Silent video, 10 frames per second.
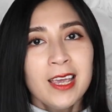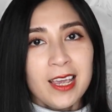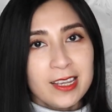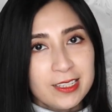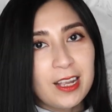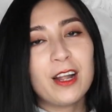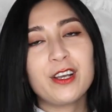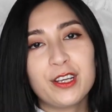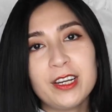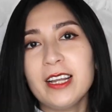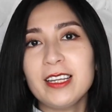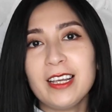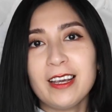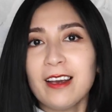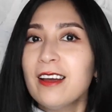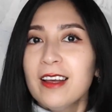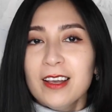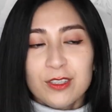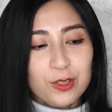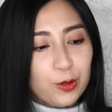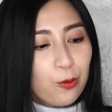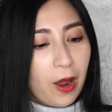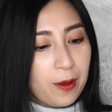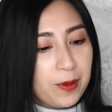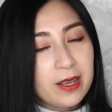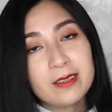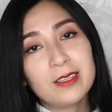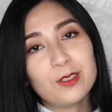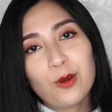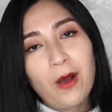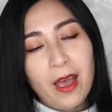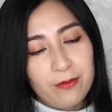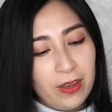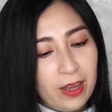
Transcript: is not a good idea to wear because it's so heavy.